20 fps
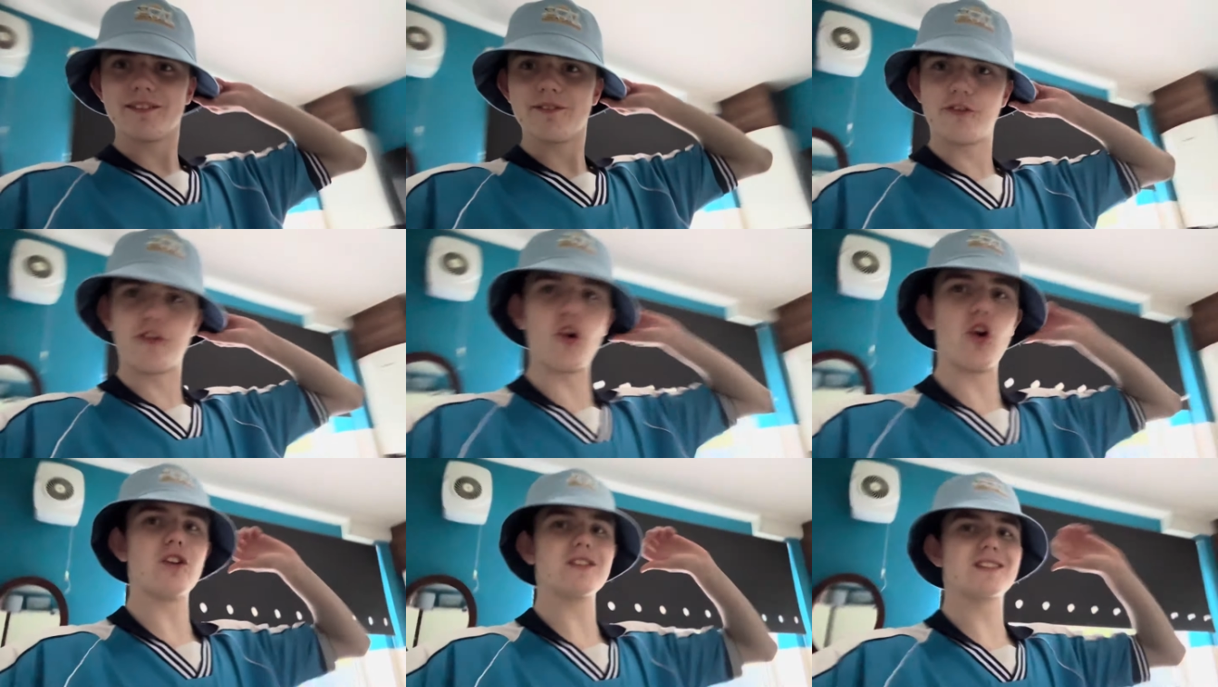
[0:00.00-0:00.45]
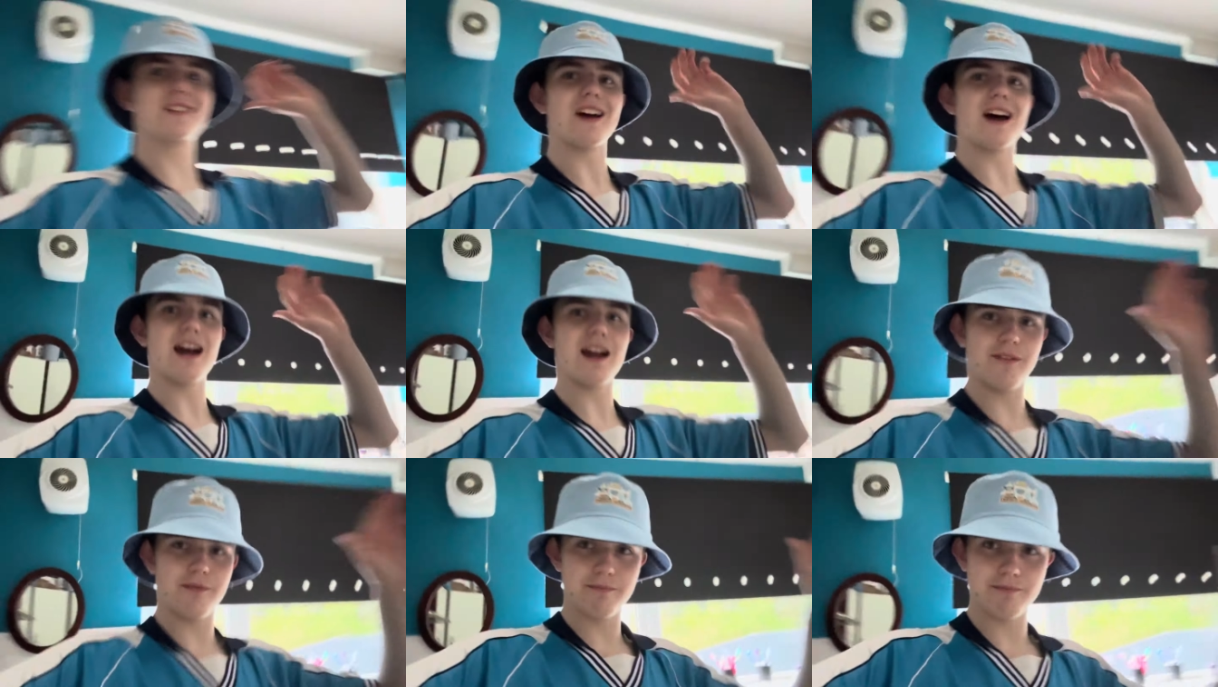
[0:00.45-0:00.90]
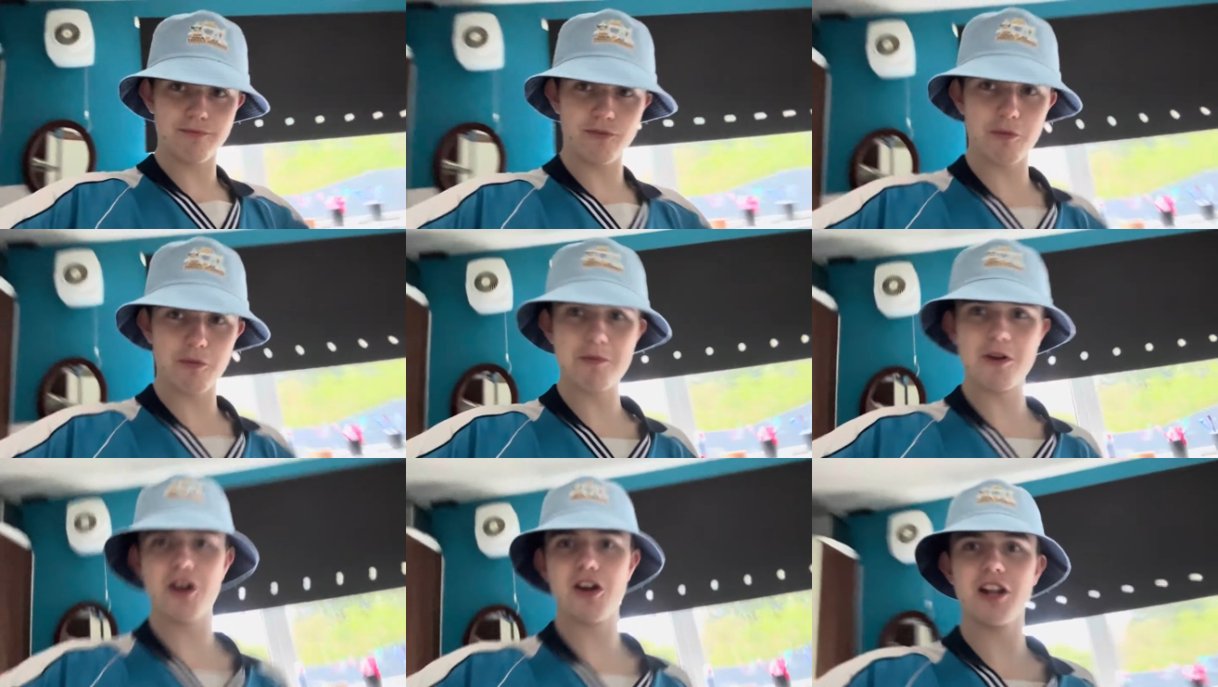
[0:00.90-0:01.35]
Full time
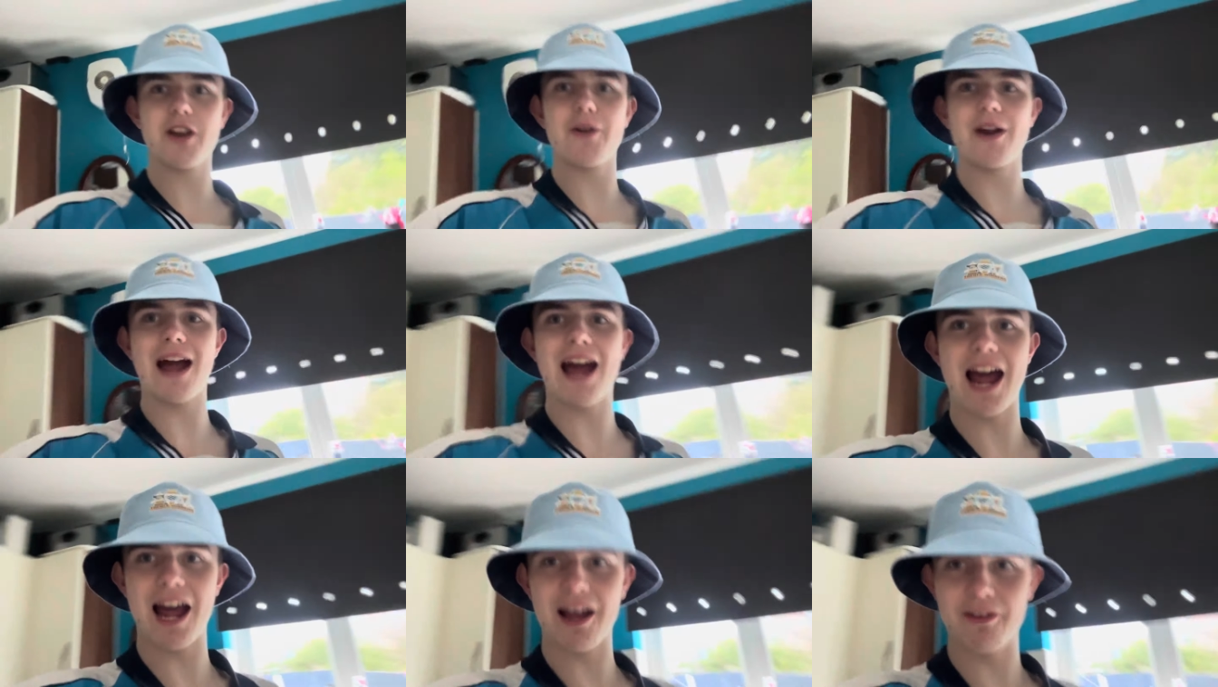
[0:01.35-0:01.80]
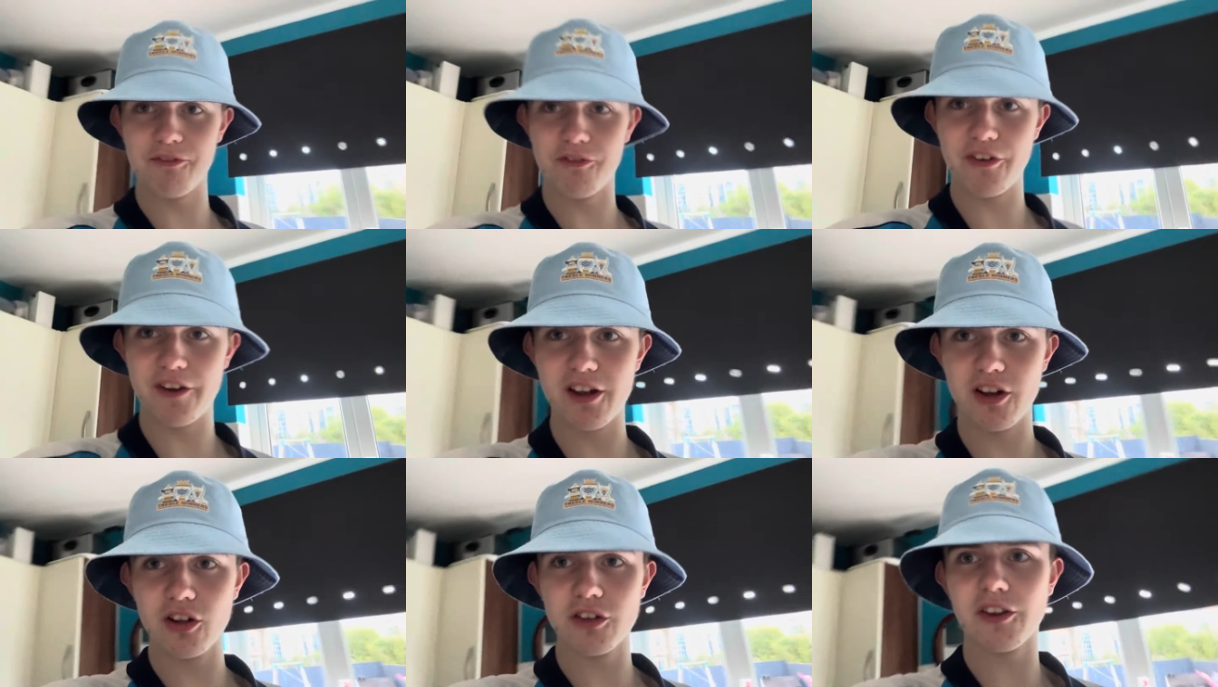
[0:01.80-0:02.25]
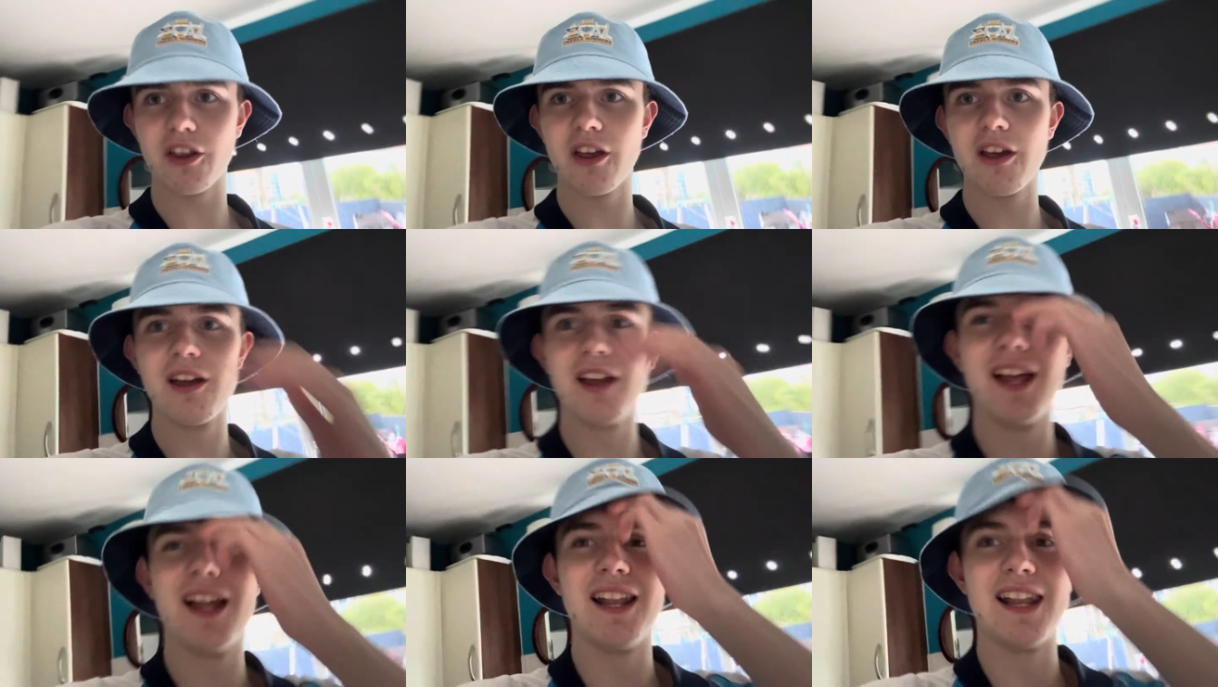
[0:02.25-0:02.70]
from earlier at Anfield,
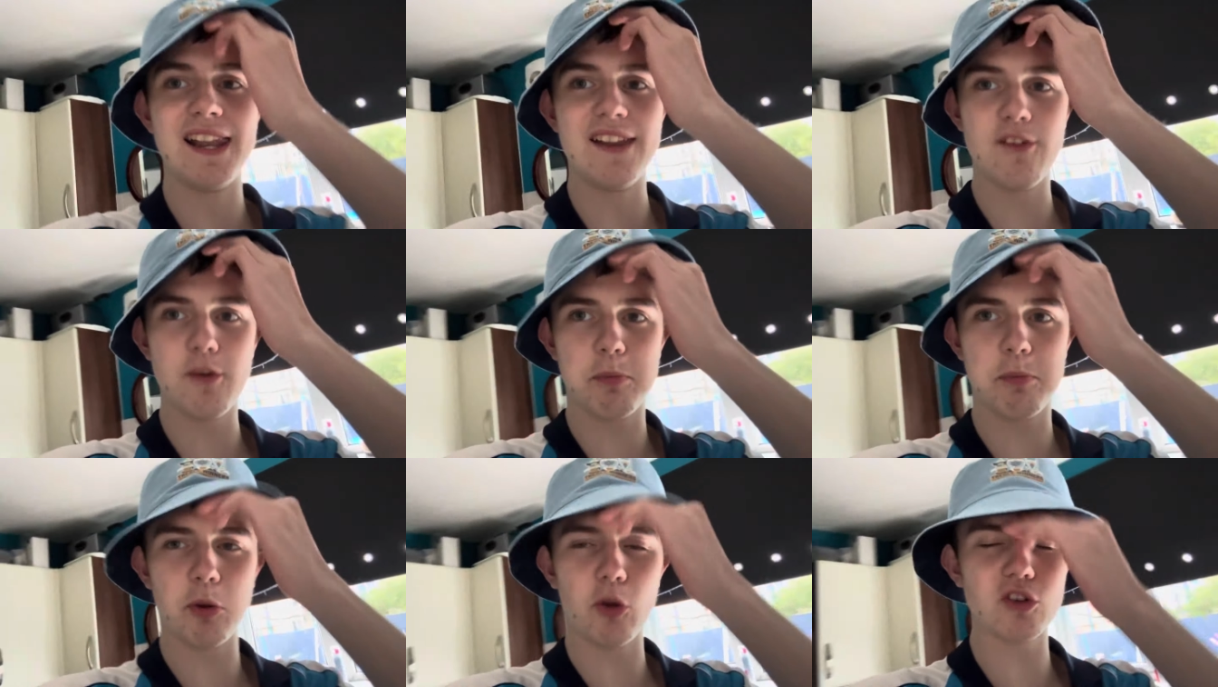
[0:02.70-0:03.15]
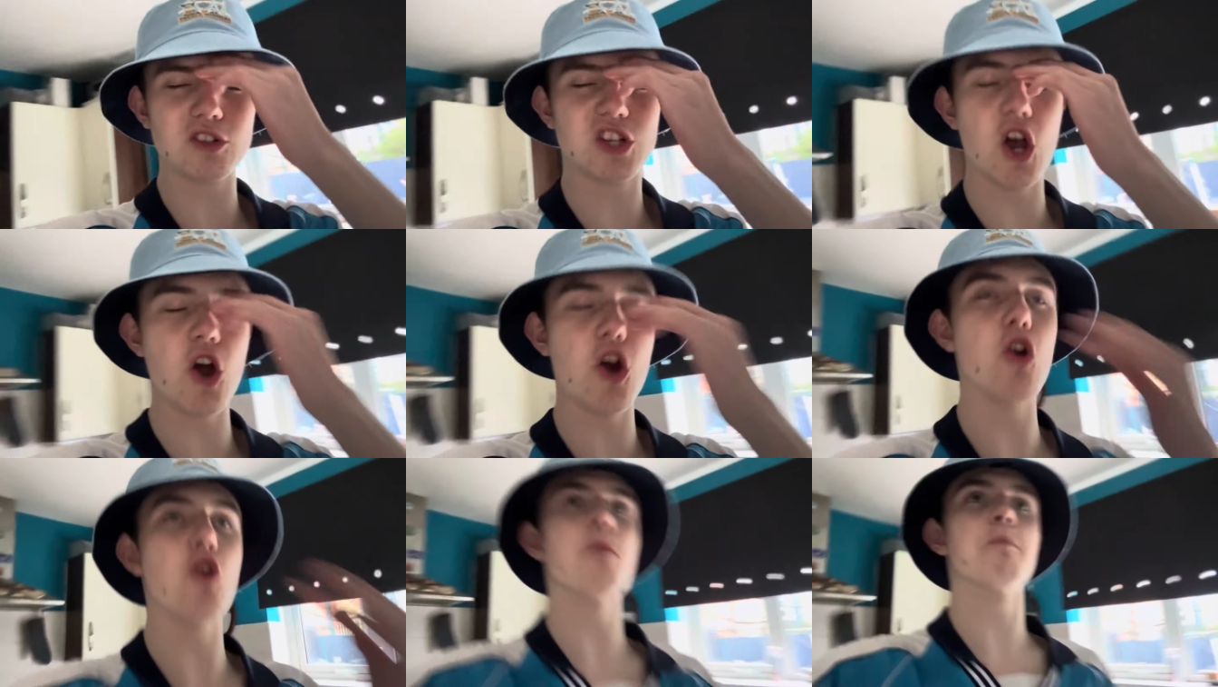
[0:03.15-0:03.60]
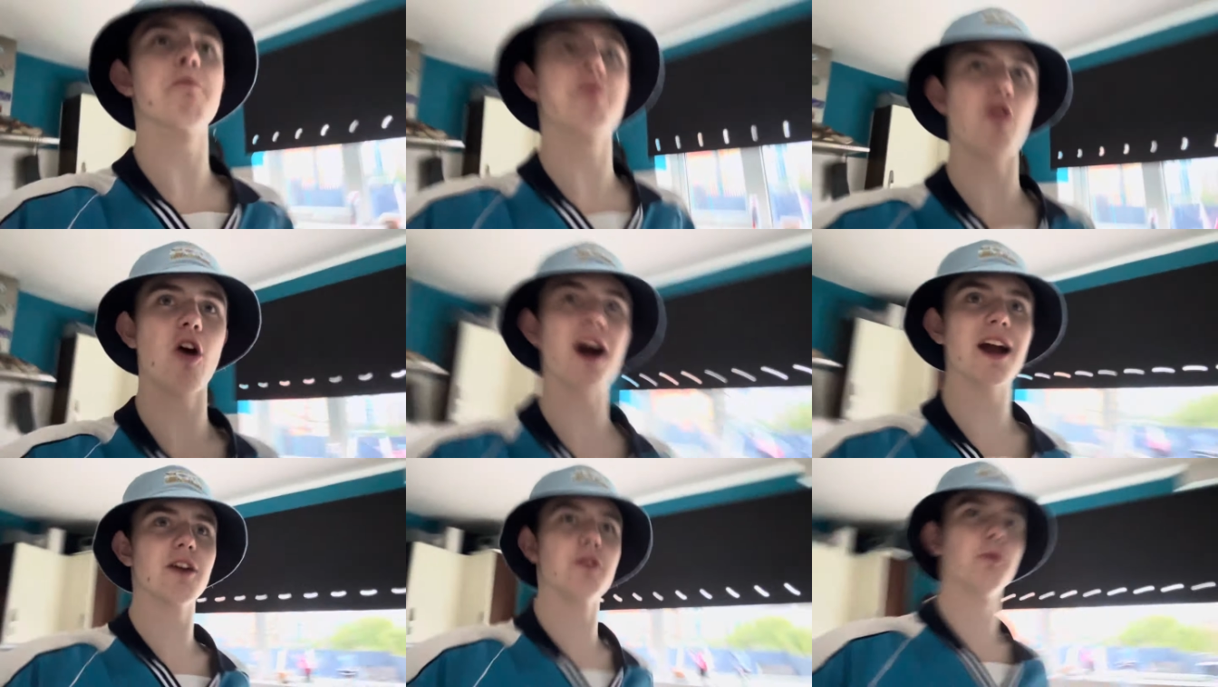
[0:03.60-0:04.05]
Liverpool 2,
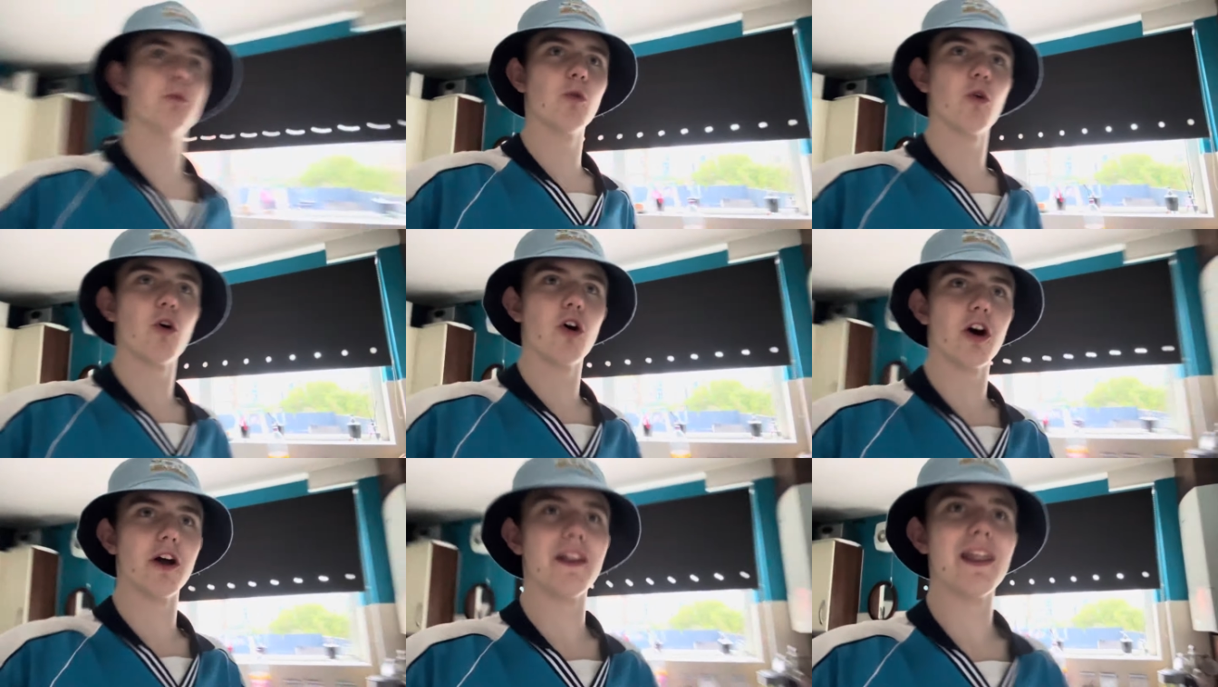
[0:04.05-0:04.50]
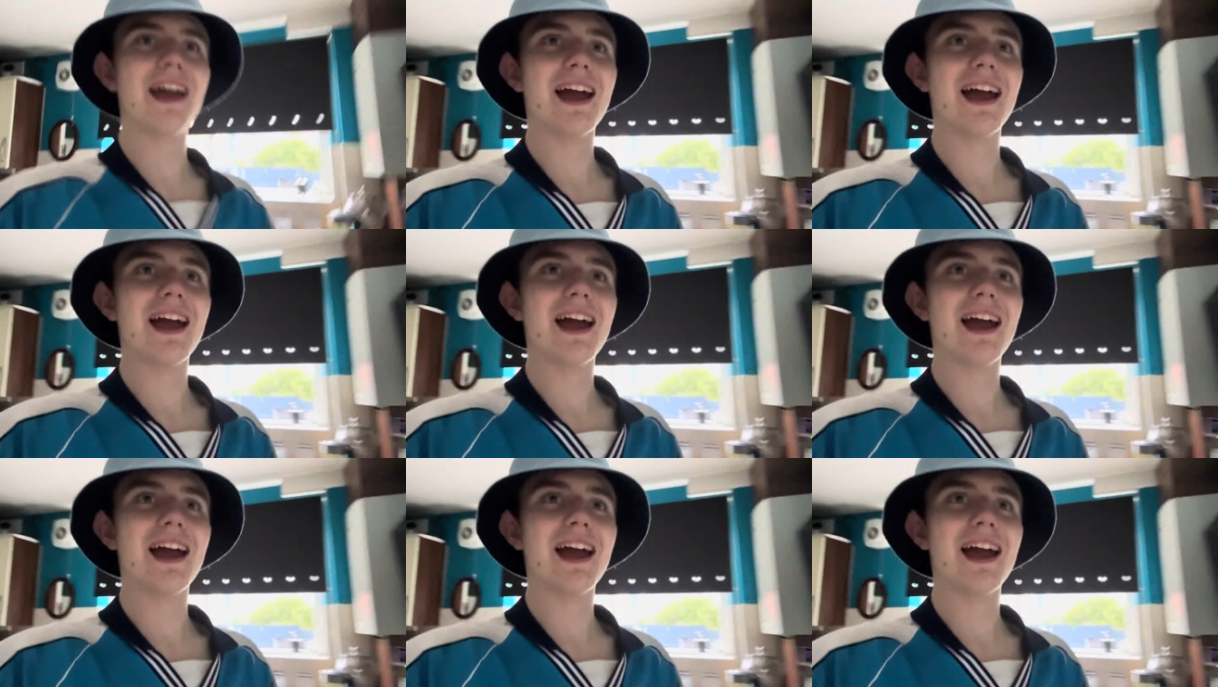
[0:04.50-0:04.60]
Brighton 1,